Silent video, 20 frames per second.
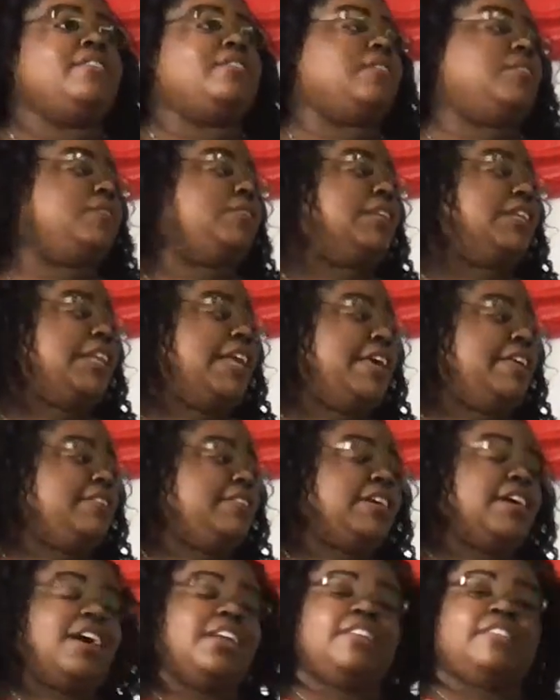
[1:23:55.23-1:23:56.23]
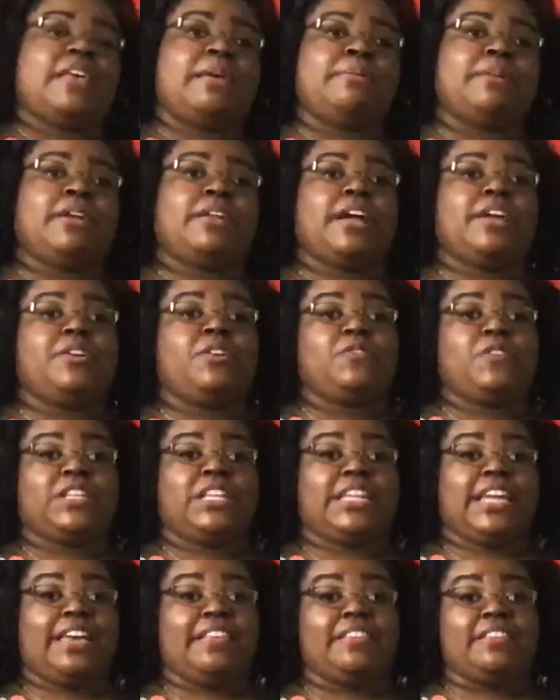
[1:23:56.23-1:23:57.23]
So the lace, the color, same color I use for
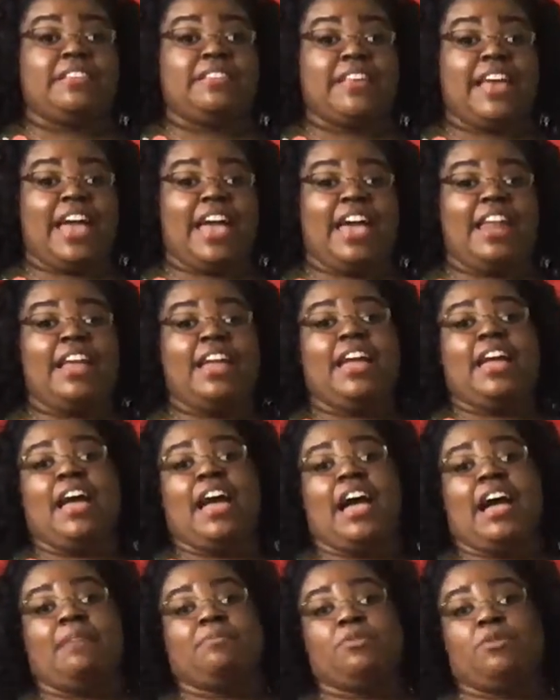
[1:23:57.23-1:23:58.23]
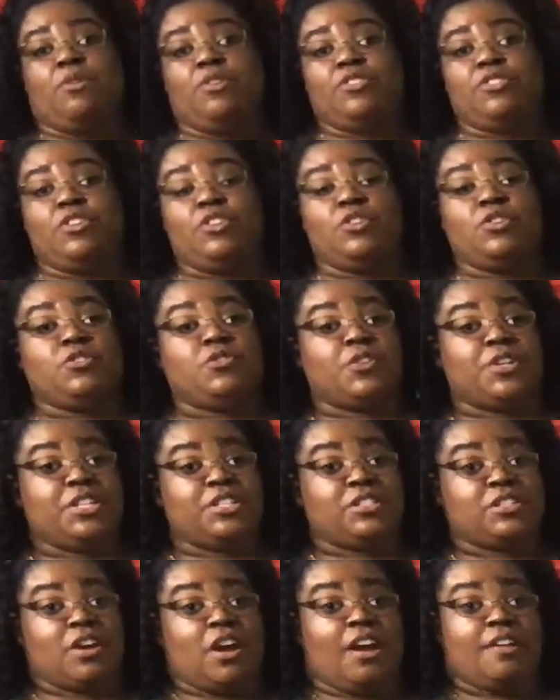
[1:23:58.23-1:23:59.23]
the lace in his hat, I'm going to use for
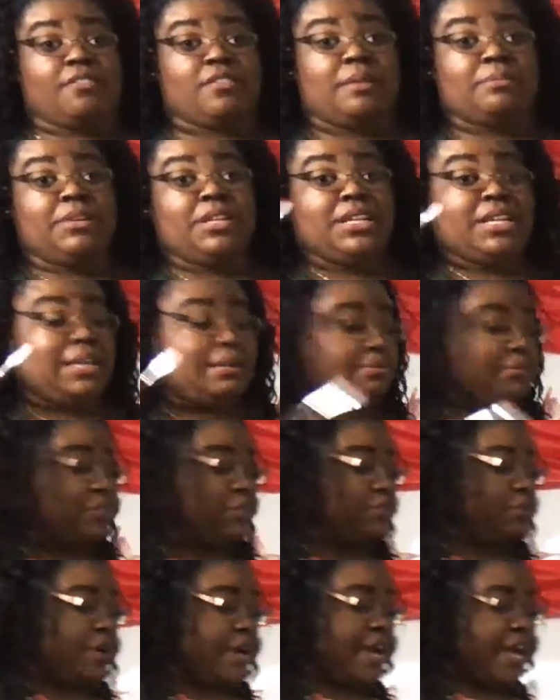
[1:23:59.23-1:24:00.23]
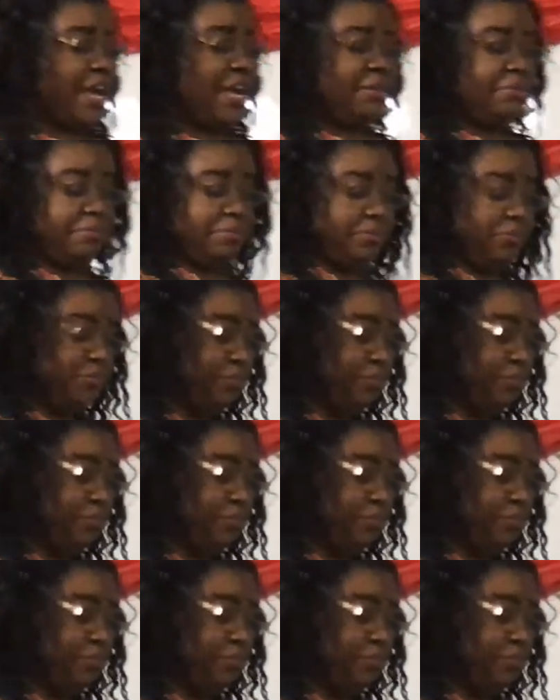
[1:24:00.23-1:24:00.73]
his scarf. So I'm going to keep this red.